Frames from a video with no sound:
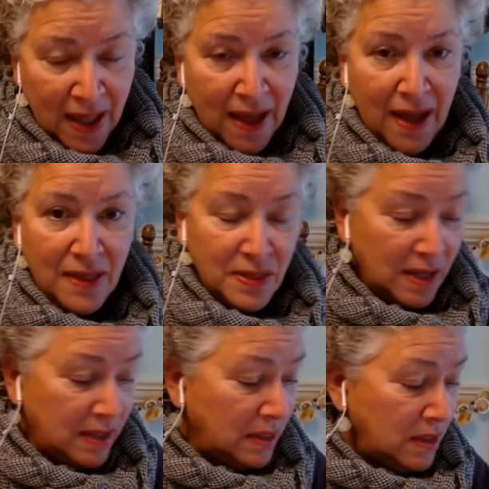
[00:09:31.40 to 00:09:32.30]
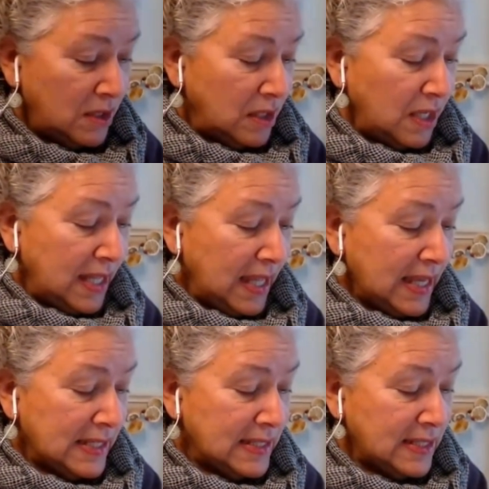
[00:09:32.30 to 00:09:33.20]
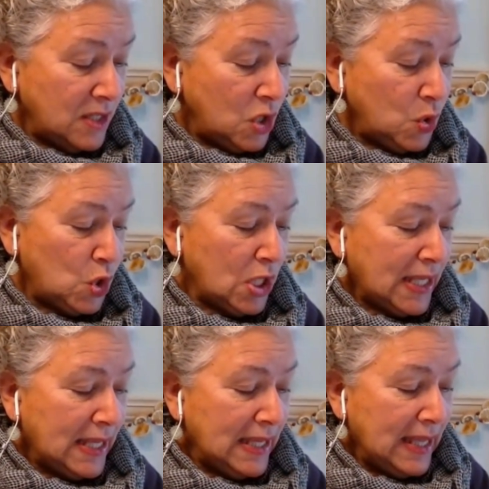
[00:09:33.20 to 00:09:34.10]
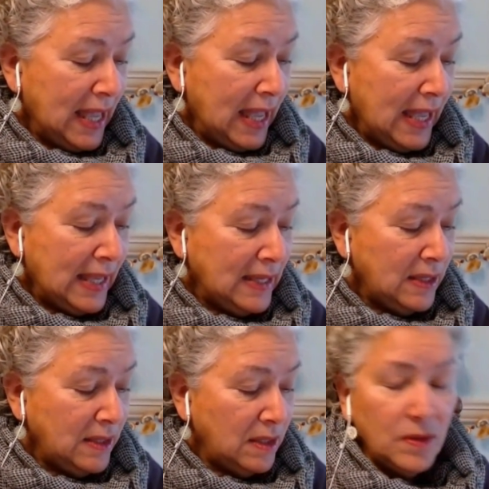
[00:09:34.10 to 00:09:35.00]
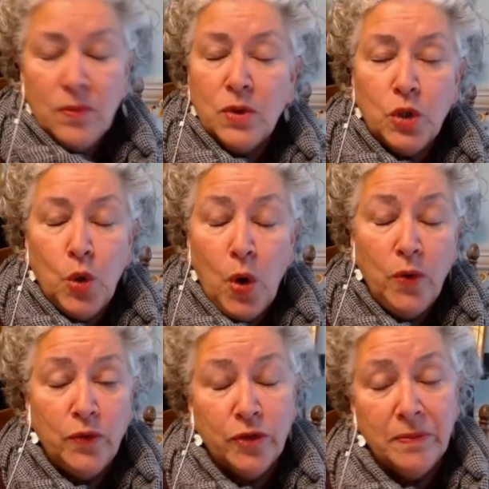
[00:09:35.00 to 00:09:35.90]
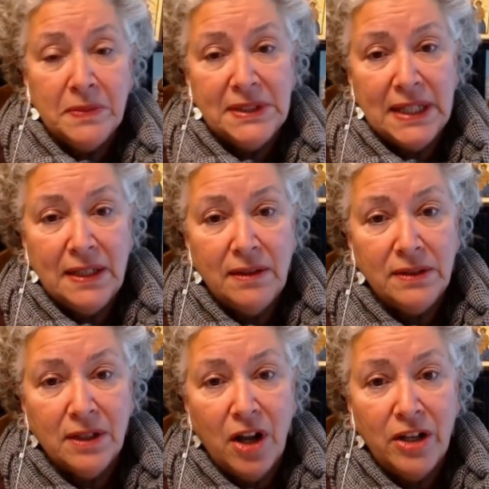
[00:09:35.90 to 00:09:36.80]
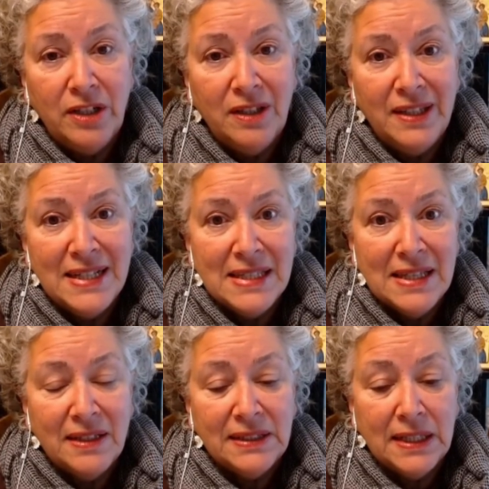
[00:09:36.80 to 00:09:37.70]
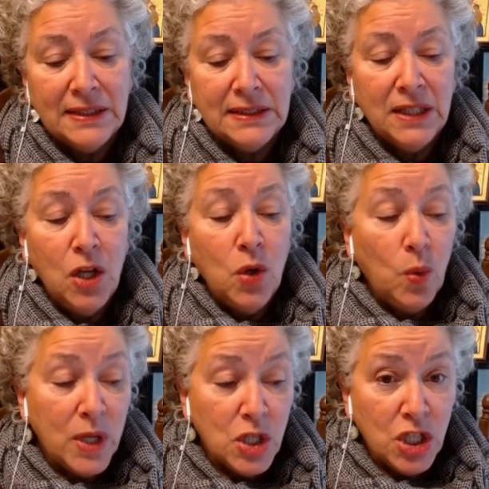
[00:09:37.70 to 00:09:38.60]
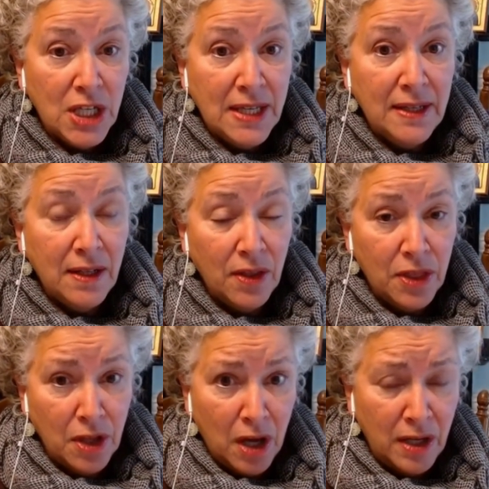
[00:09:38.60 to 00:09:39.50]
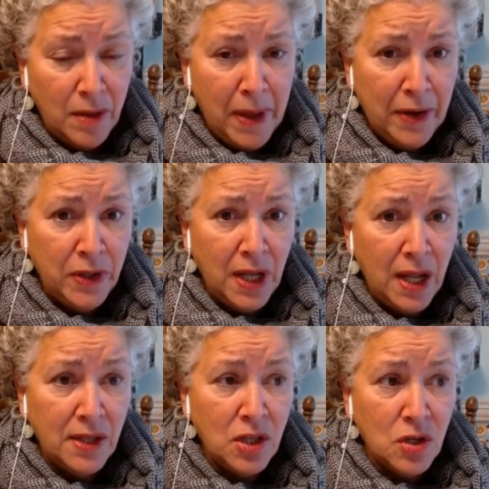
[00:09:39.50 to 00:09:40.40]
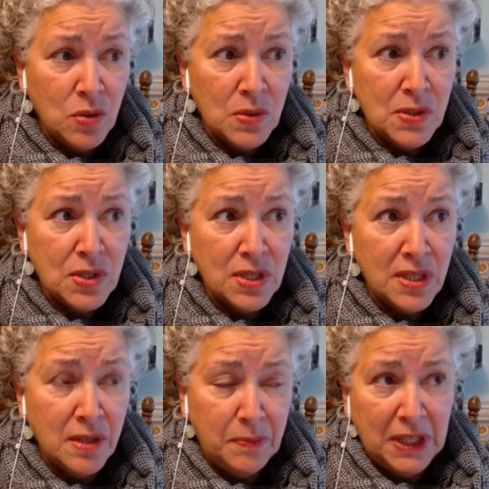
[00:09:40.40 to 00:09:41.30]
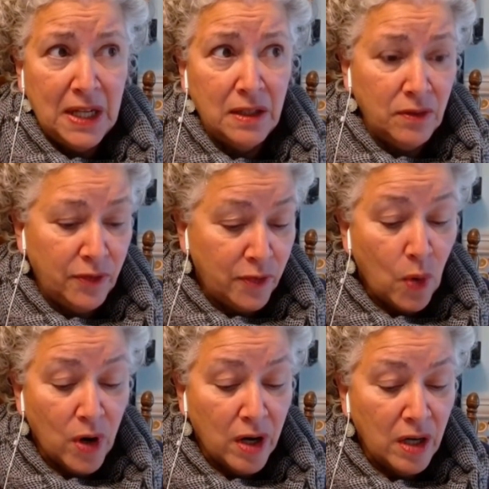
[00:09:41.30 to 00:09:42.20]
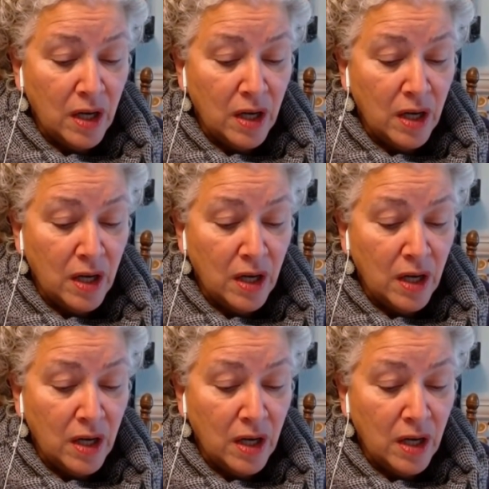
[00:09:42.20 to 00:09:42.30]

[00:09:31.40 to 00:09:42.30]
and then there is usually a quote from St. Hildegard that tells us what she thought about and used the plant for.